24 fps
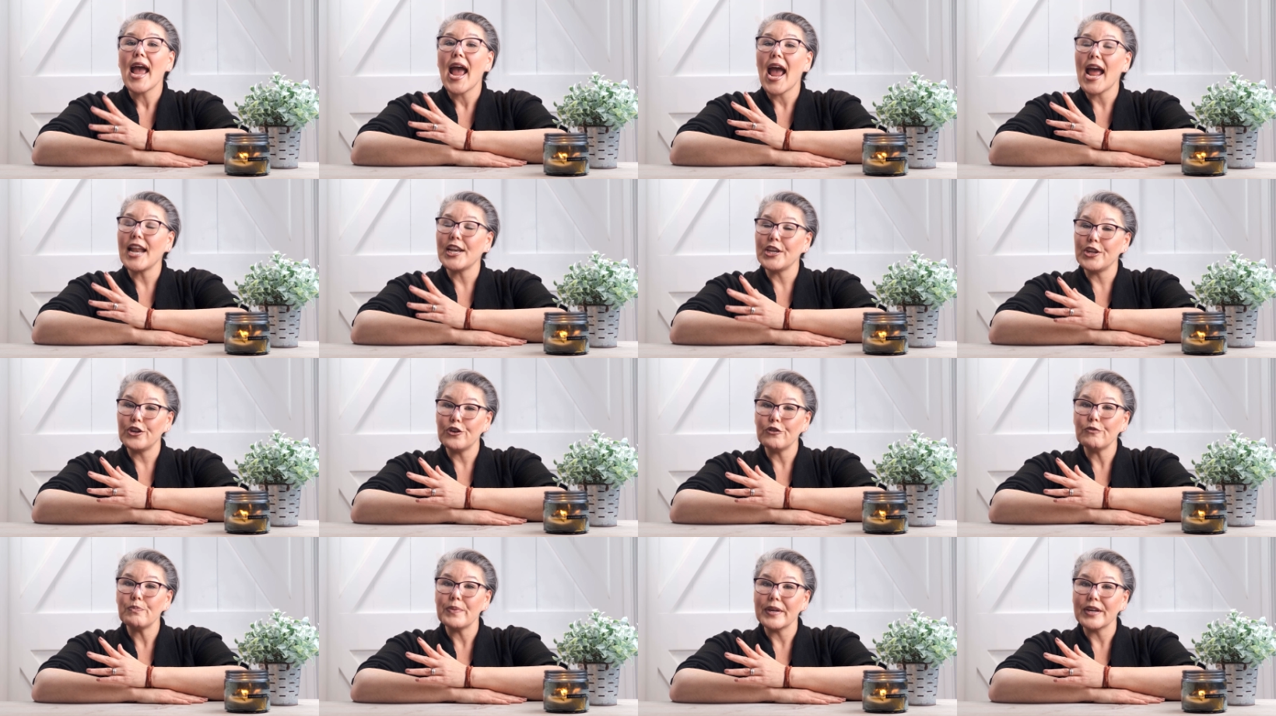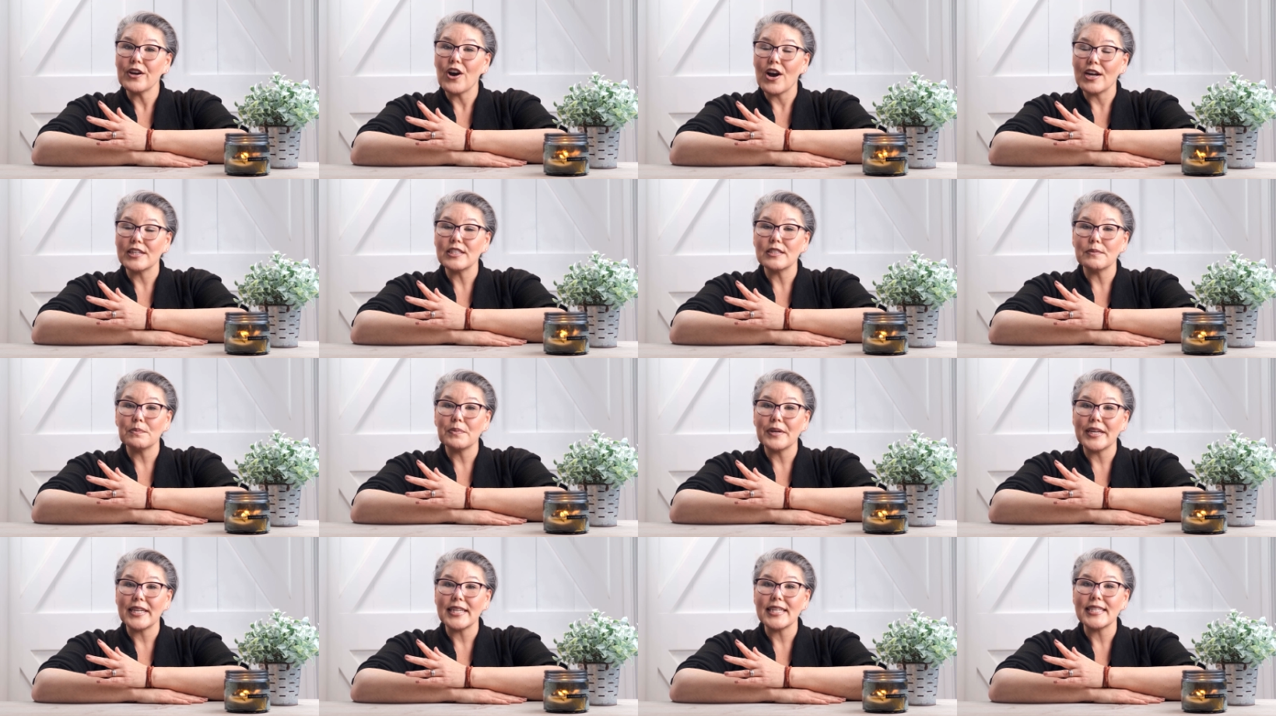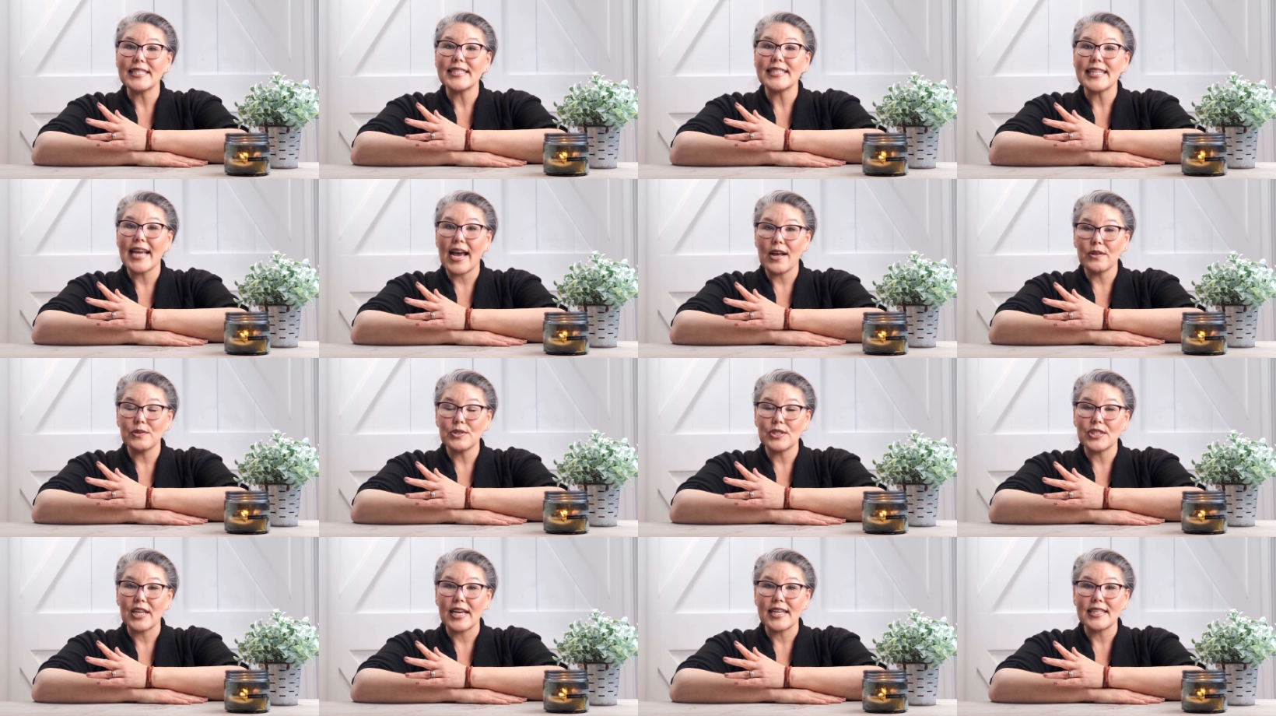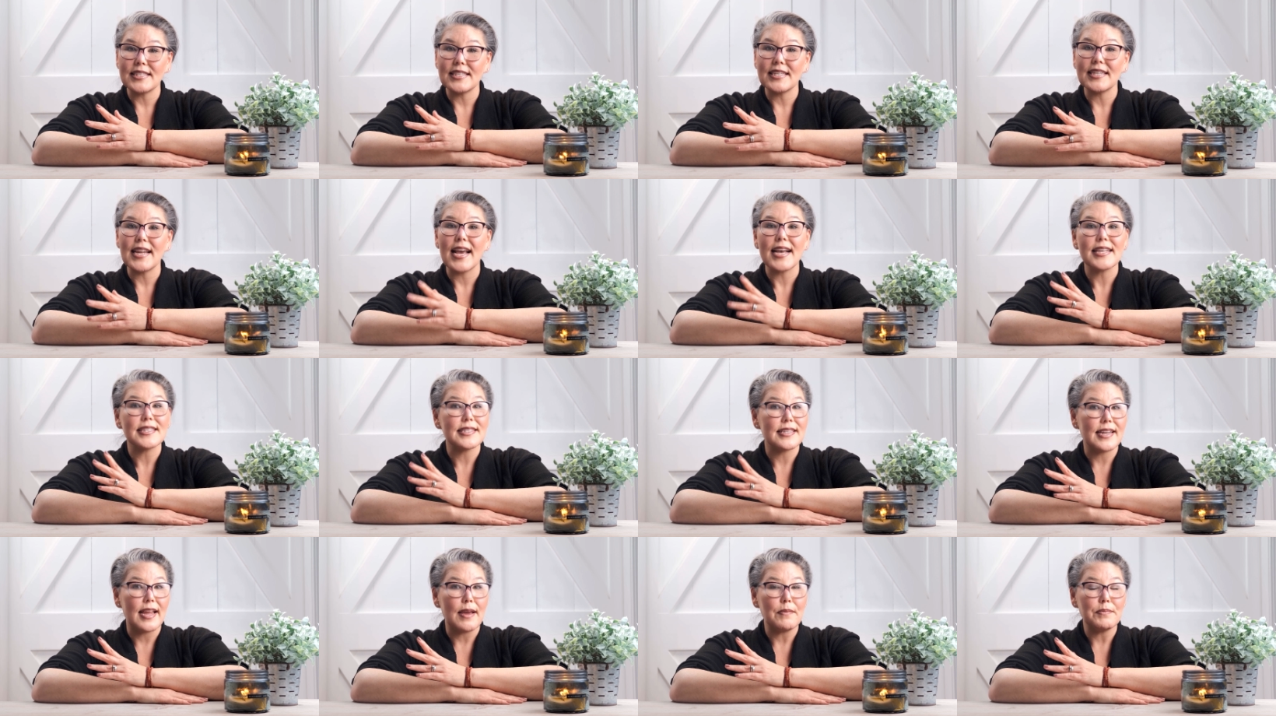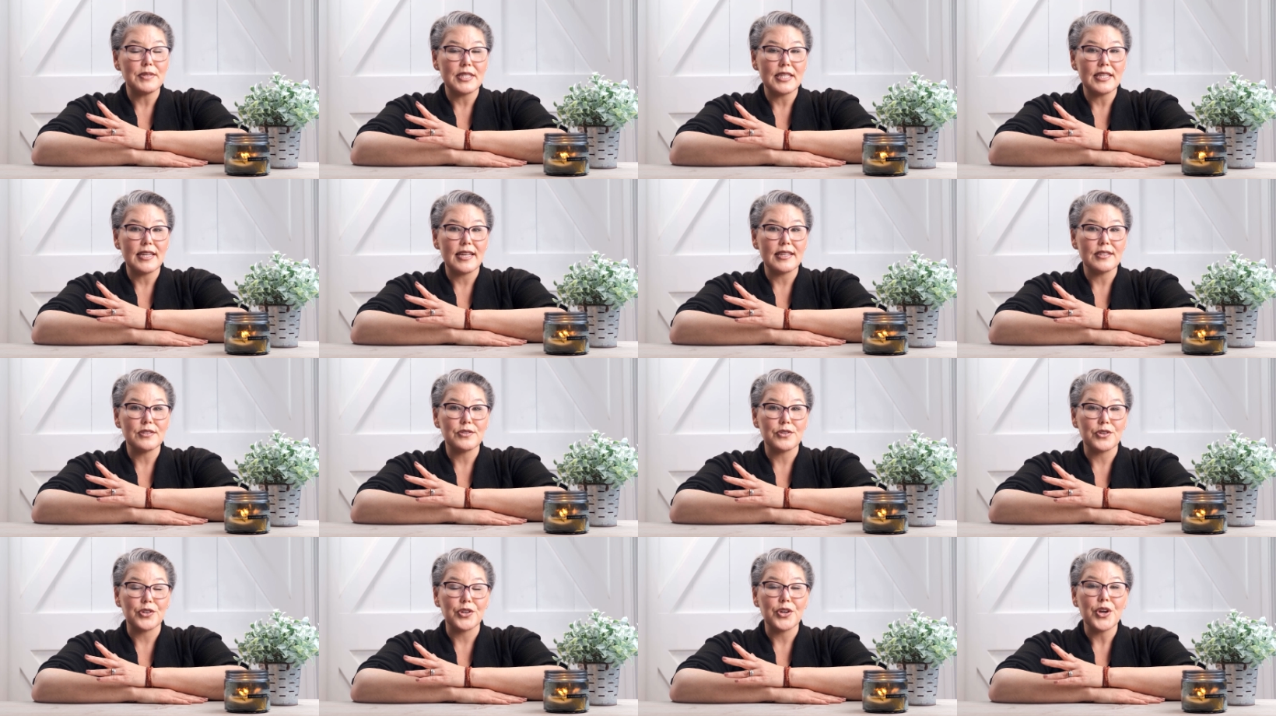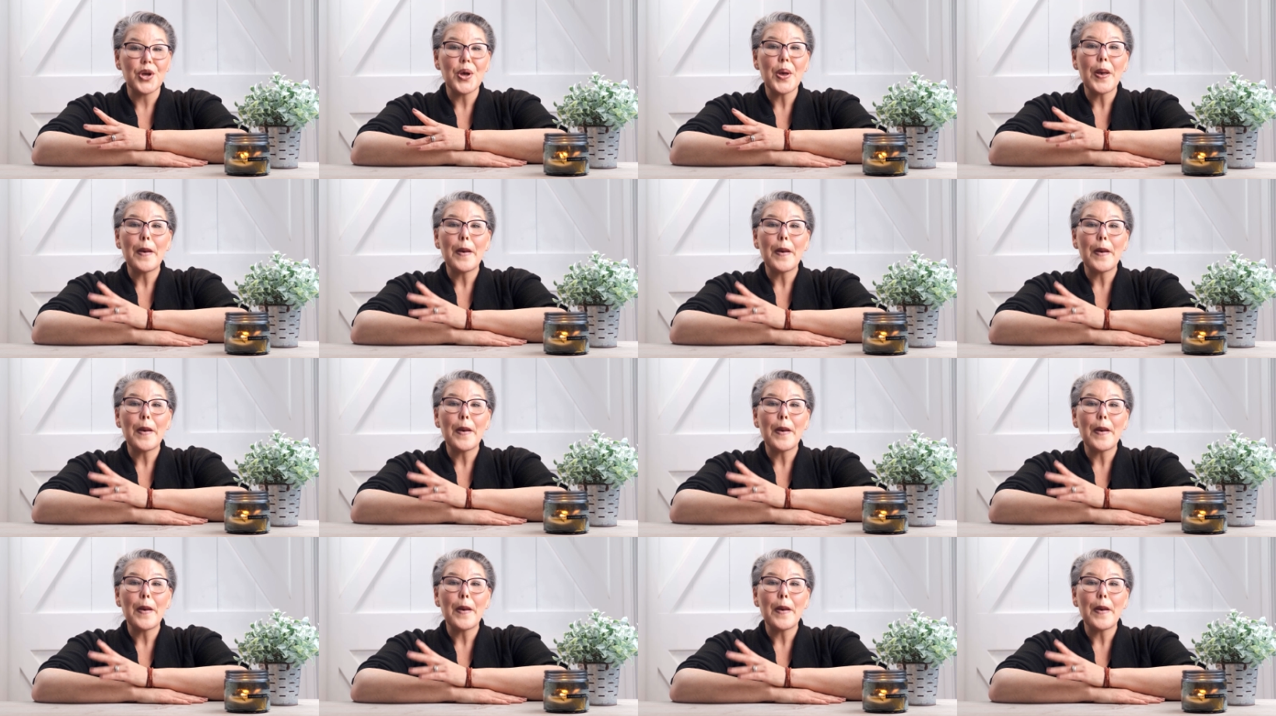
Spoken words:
and you've been contemplating downsizing as an empty nester,